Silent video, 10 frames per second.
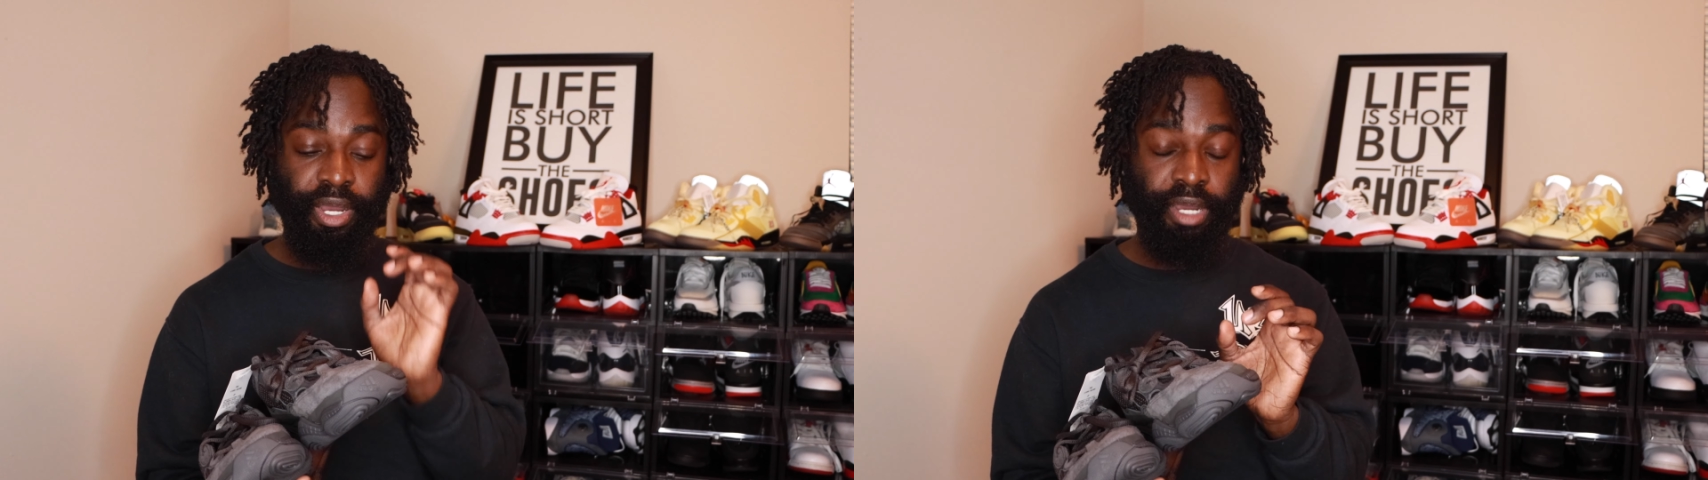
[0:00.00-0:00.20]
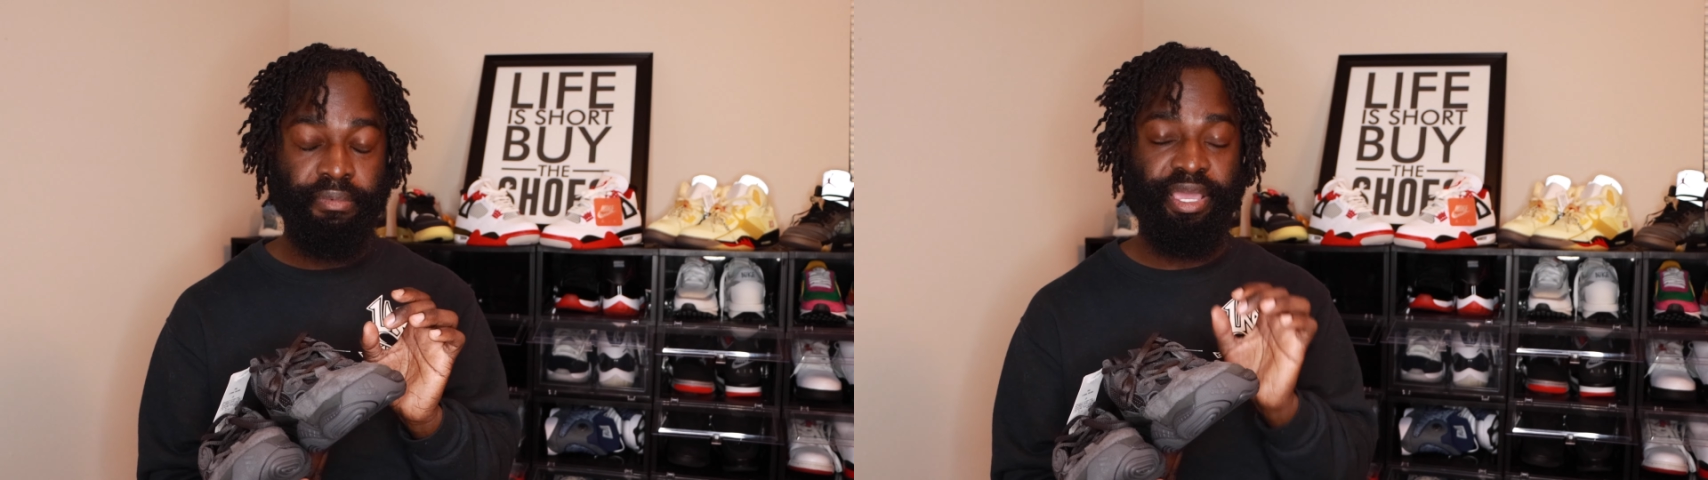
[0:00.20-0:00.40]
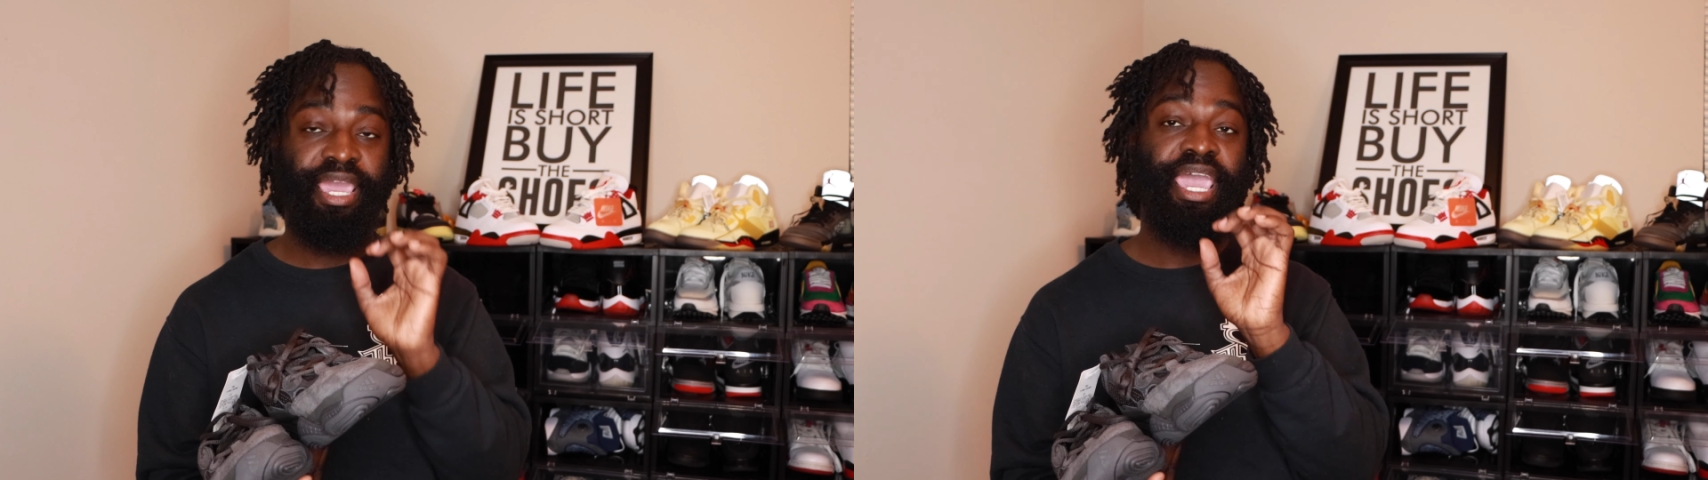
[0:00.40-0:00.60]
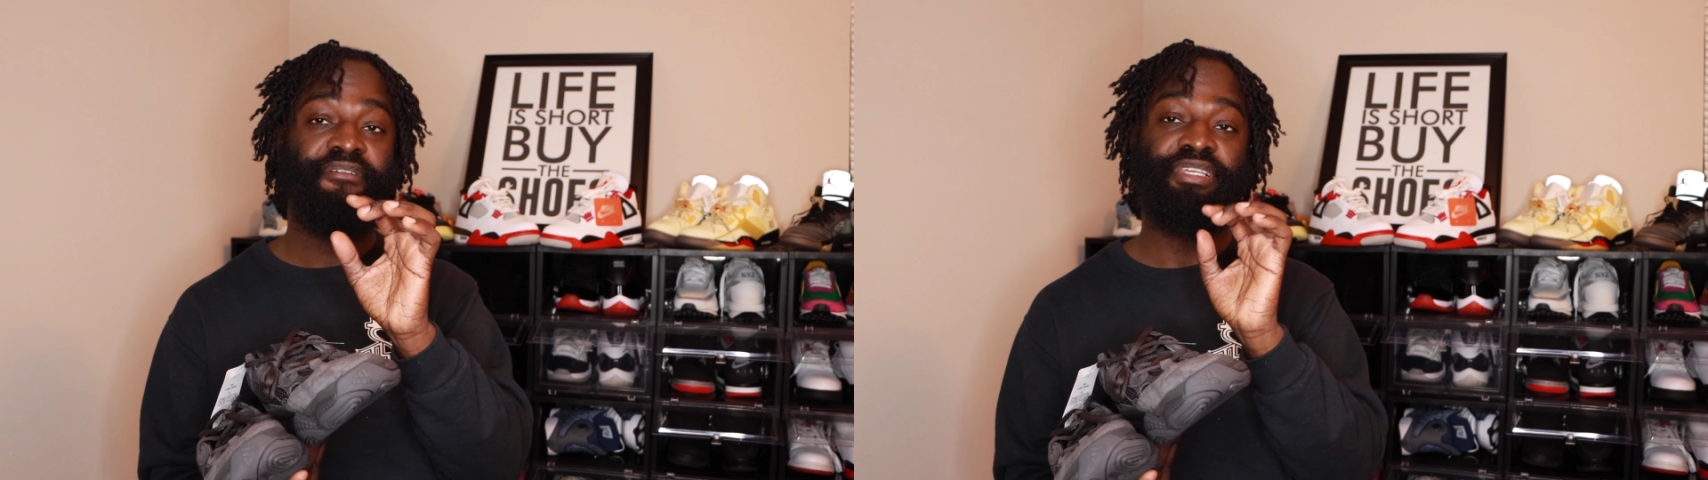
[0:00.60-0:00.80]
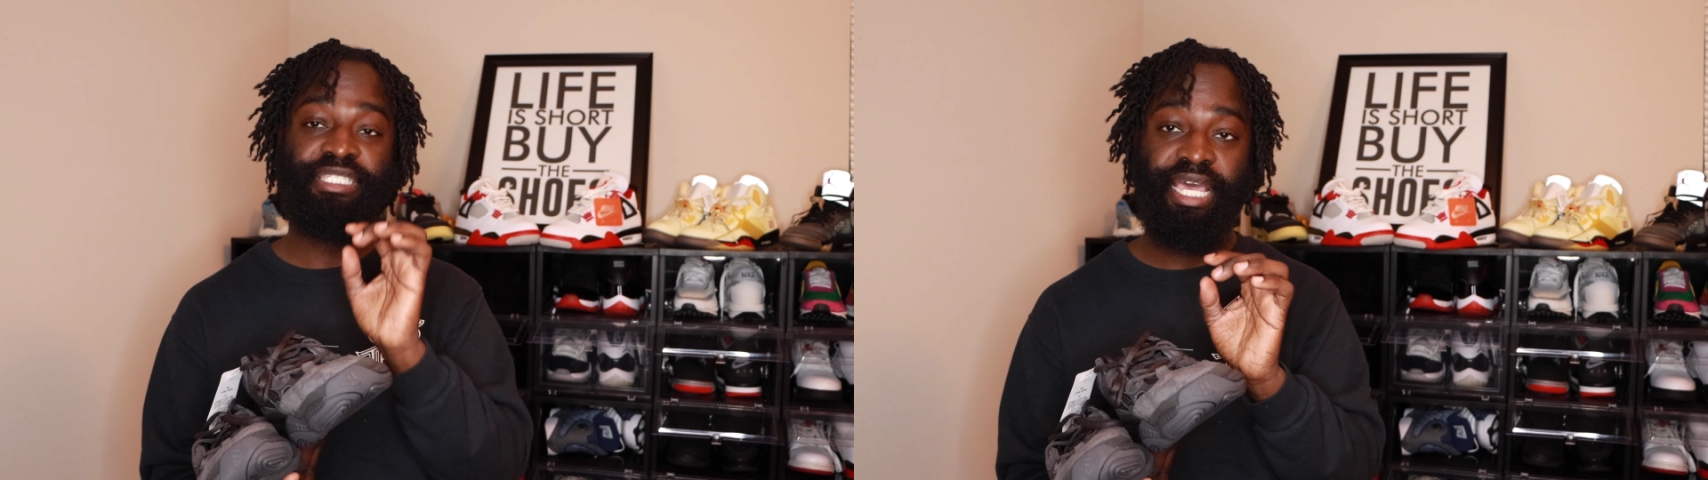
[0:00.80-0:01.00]
up a
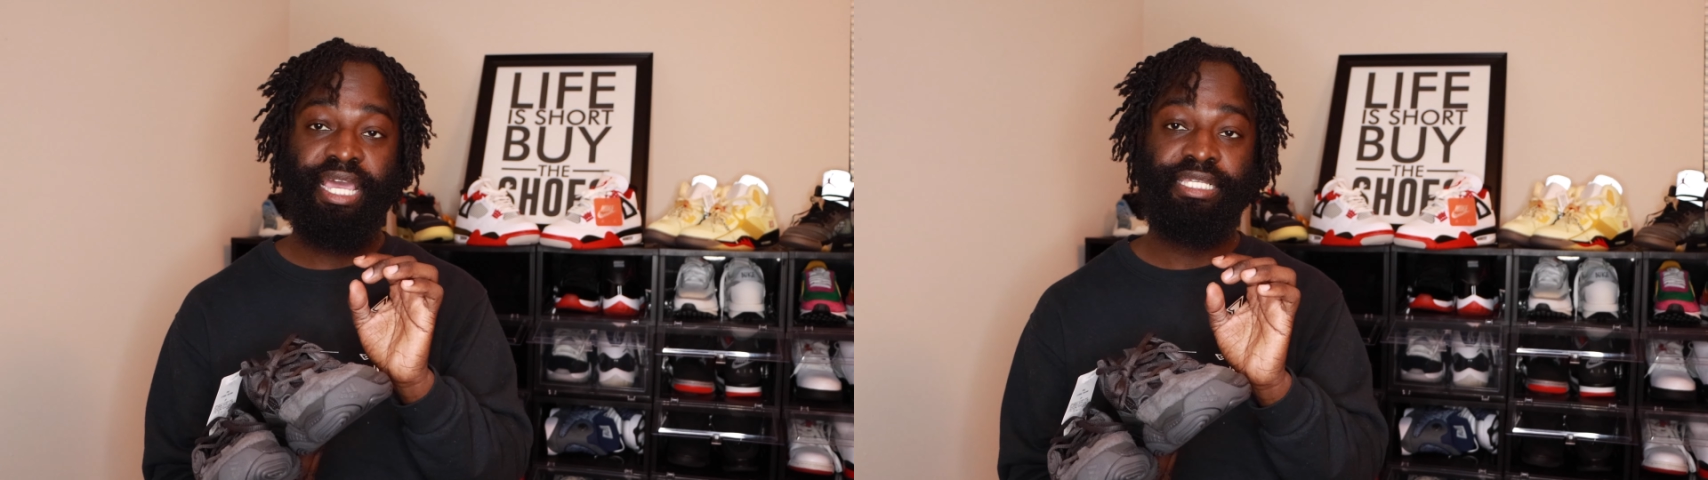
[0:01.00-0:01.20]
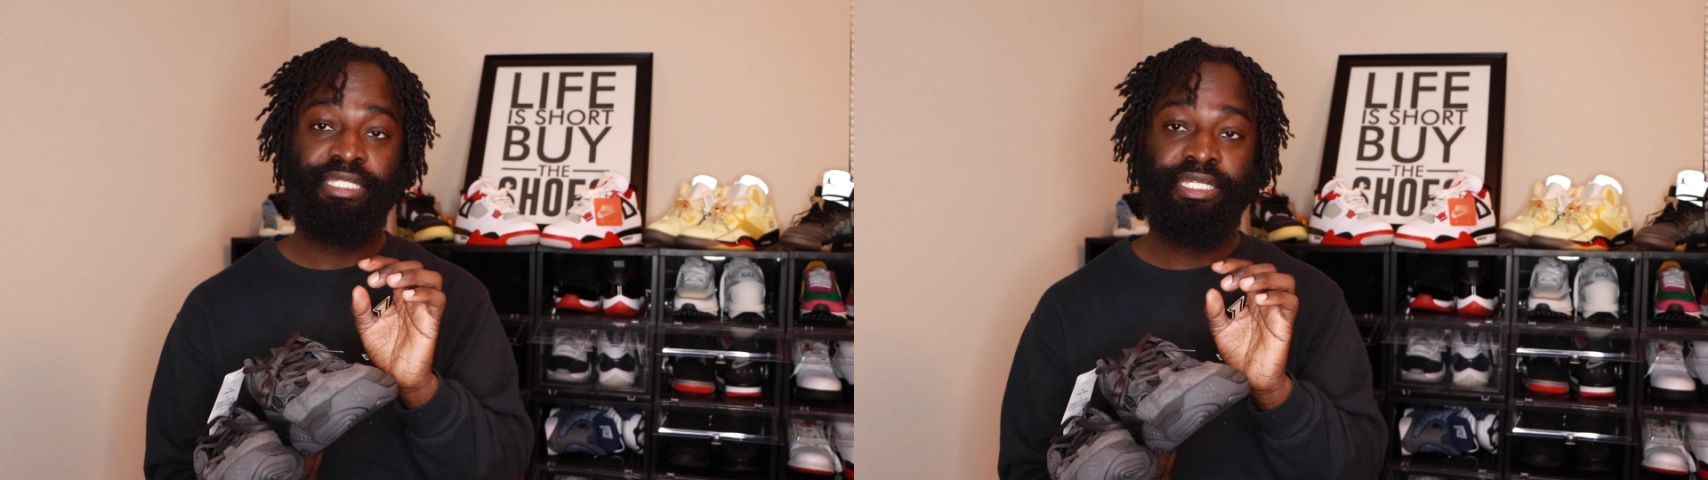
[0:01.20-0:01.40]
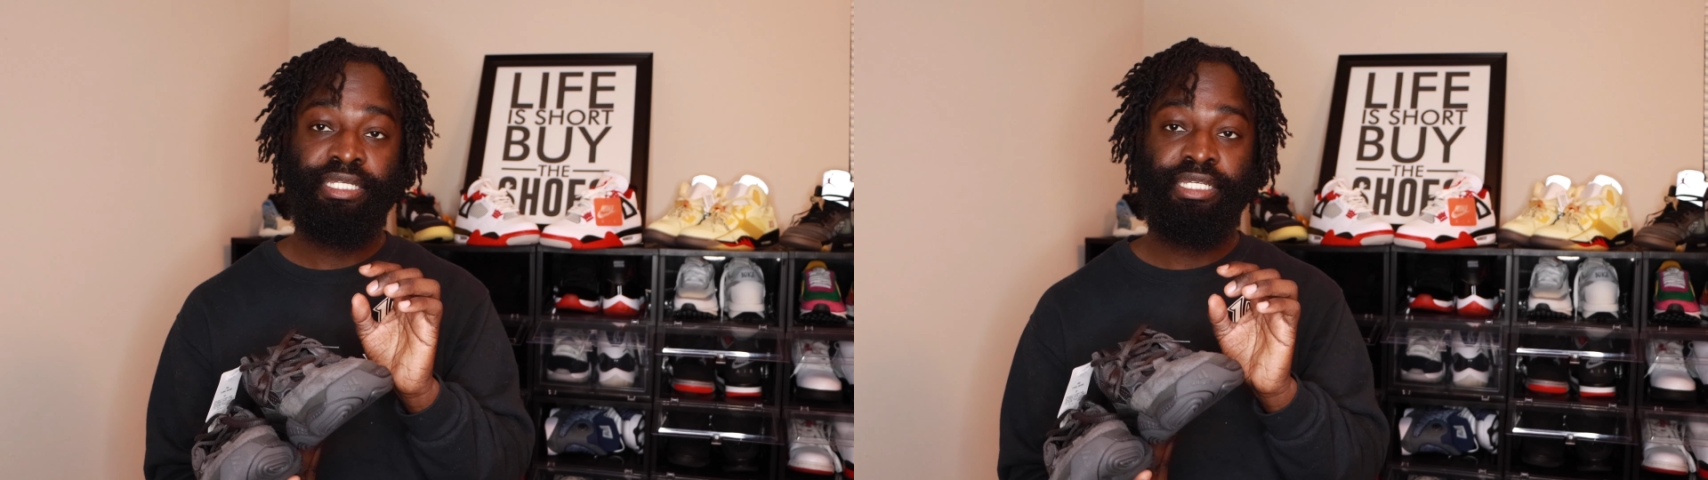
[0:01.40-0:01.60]
half a size.